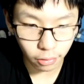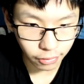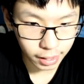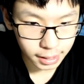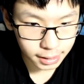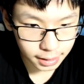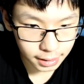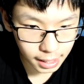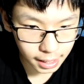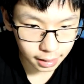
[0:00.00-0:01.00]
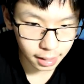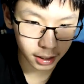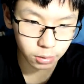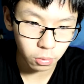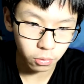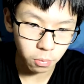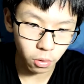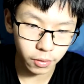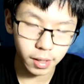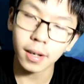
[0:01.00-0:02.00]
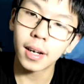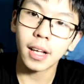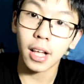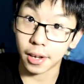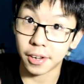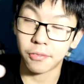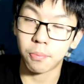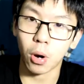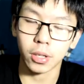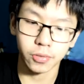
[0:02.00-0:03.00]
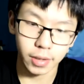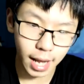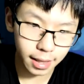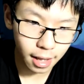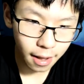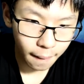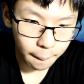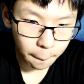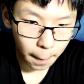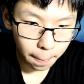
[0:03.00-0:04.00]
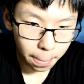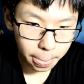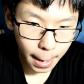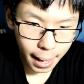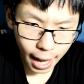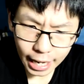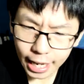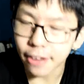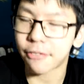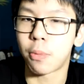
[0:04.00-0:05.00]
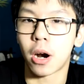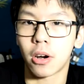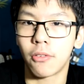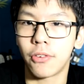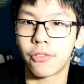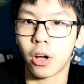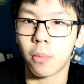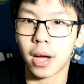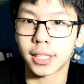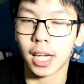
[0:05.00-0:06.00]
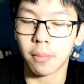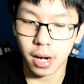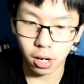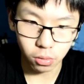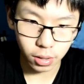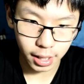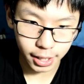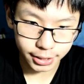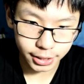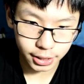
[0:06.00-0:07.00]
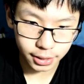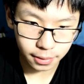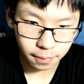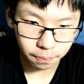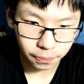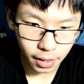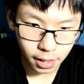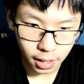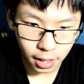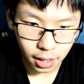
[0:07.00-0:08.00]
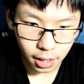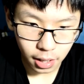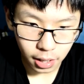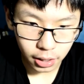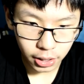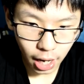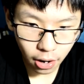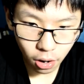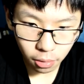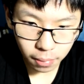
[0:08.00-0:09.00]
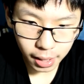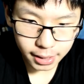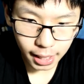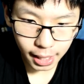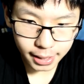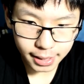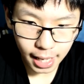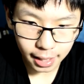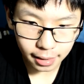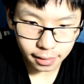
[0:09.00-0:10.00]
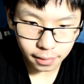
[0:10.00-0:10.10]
effects is needed in this movie. Give points for that. The negative part of the film somehow is the other amazing is that